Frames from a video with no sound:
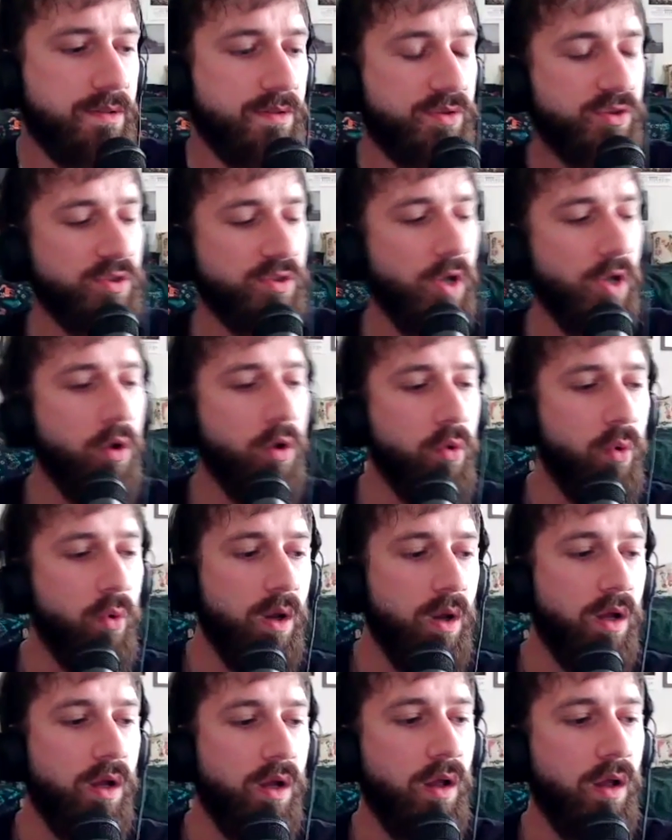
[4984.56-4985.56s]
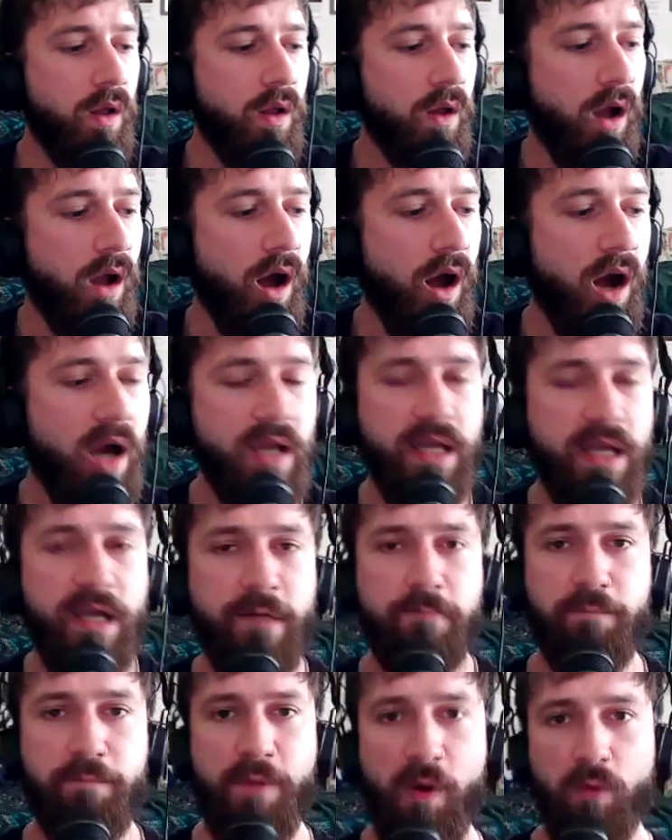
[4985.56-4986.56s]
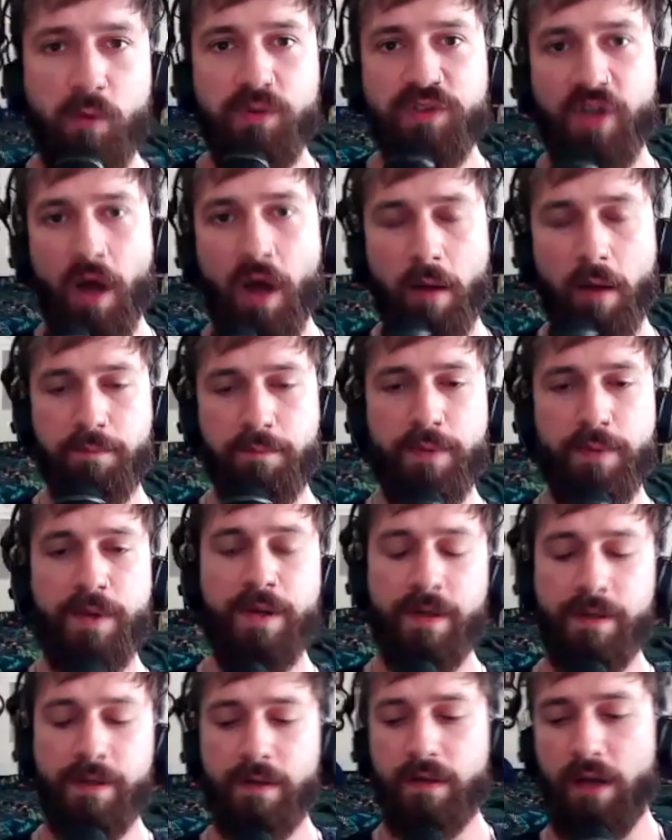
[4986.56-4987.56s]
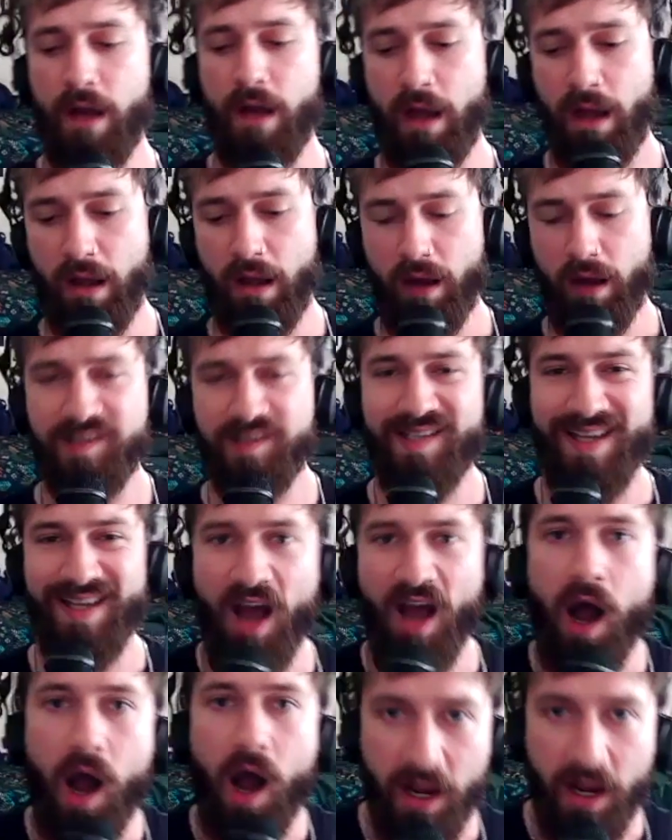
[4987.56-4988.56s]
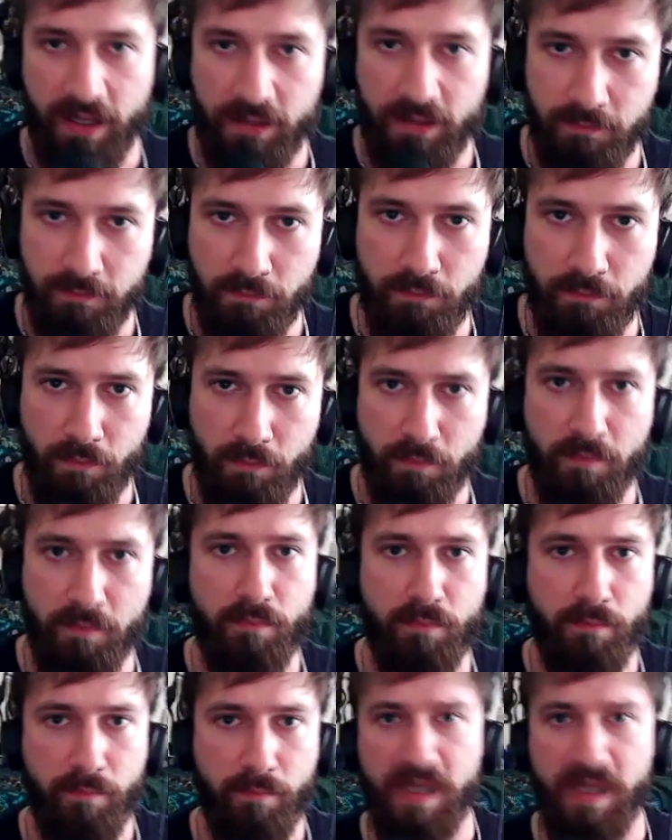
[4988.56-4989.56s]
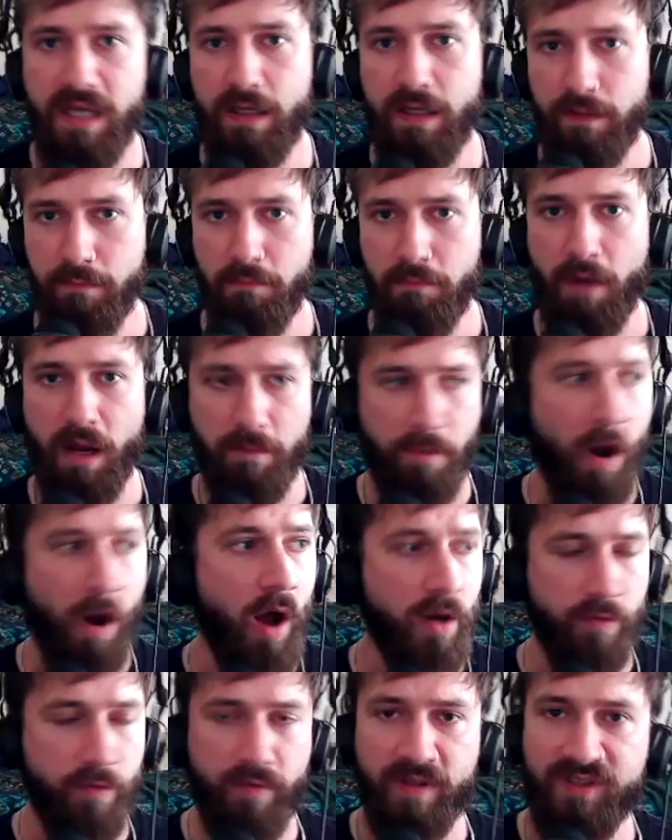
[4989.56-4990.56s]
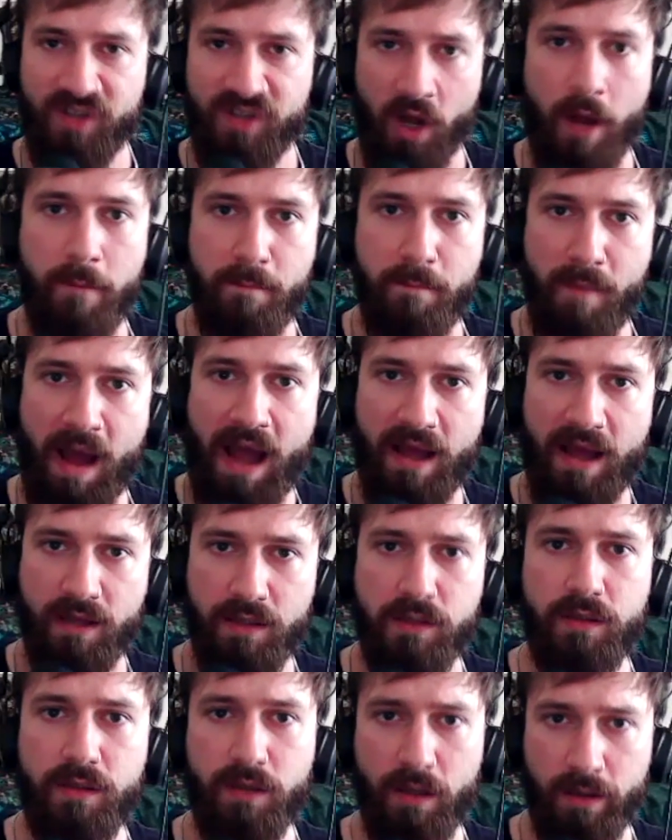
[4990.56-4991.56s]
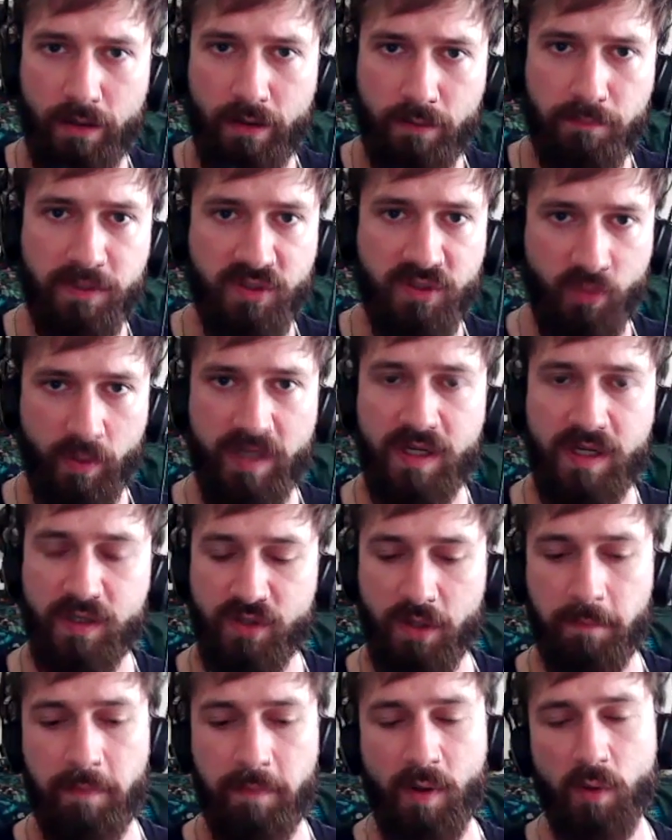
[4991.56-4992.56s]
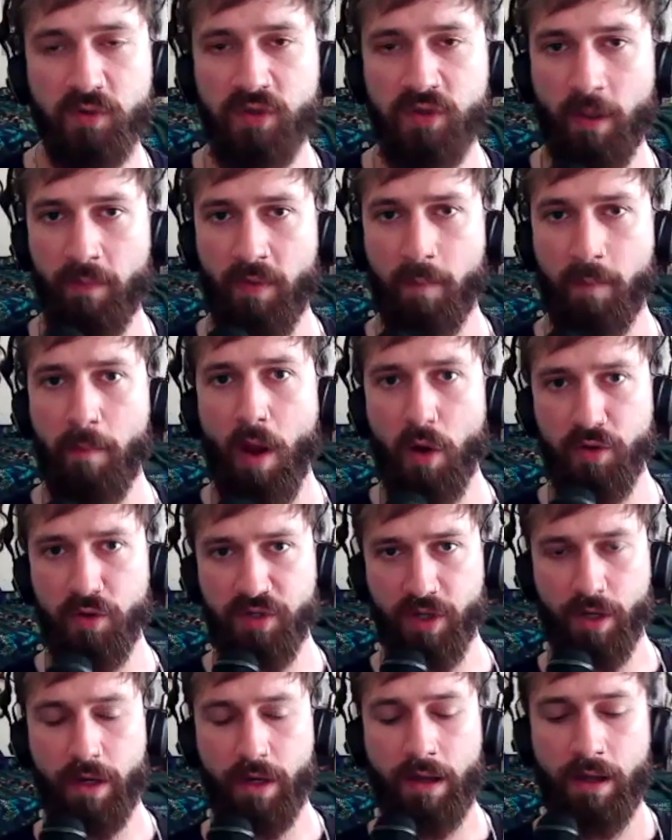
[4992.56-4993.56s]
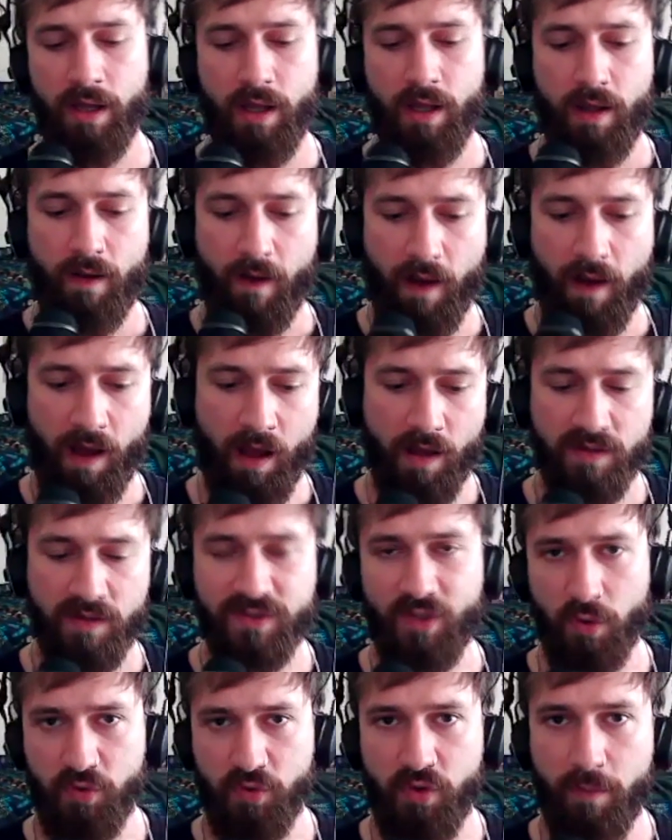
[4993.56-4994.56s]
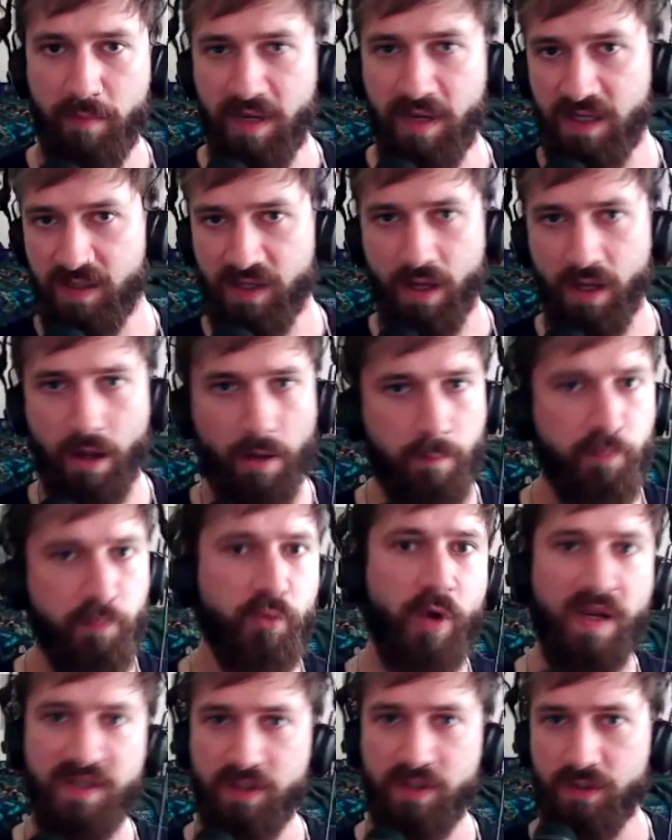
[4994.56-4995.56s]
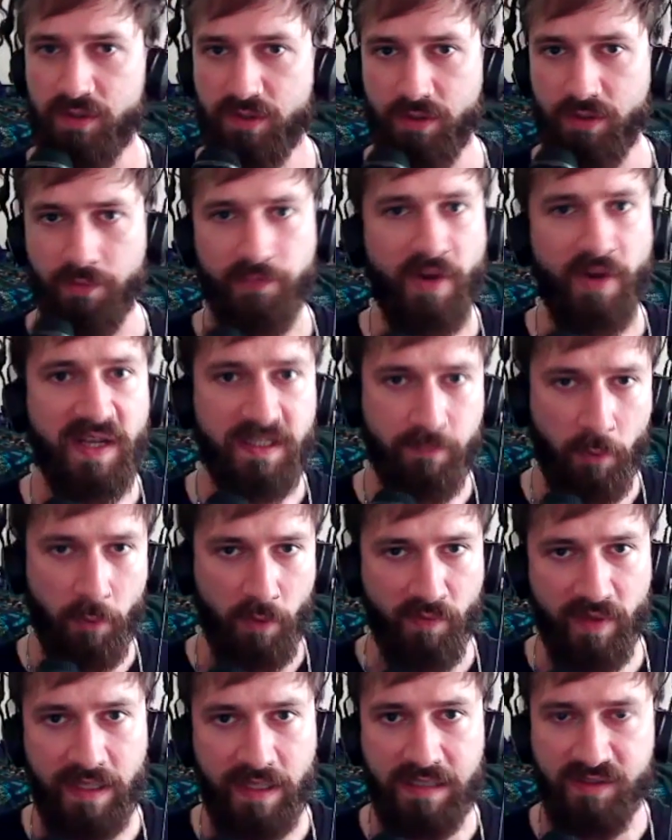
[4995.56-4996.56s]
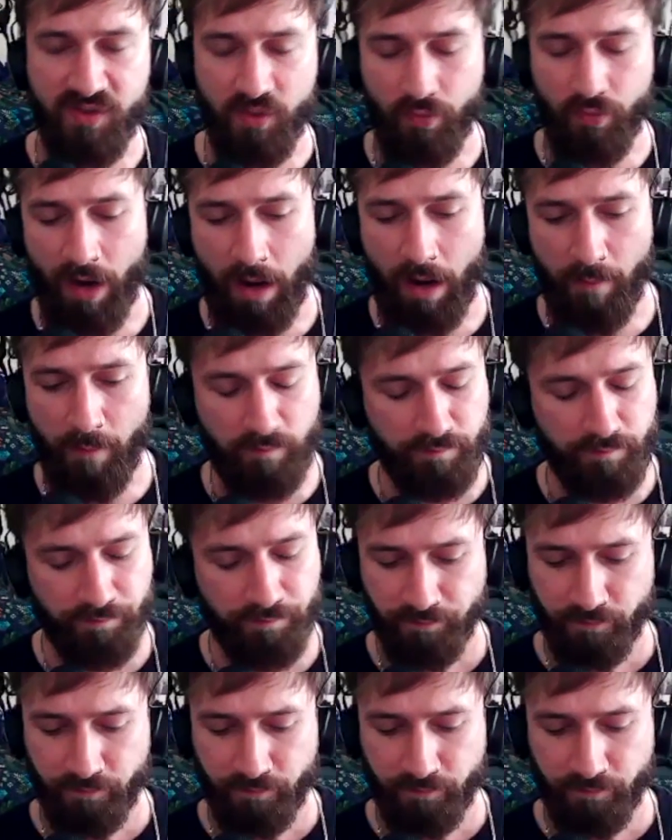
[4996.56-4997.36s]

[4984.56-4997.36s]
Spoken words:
So I had built up, I say me and my partner at the time, Matt, between us had built up the Moda social media presence, the Facebook, the Instagram,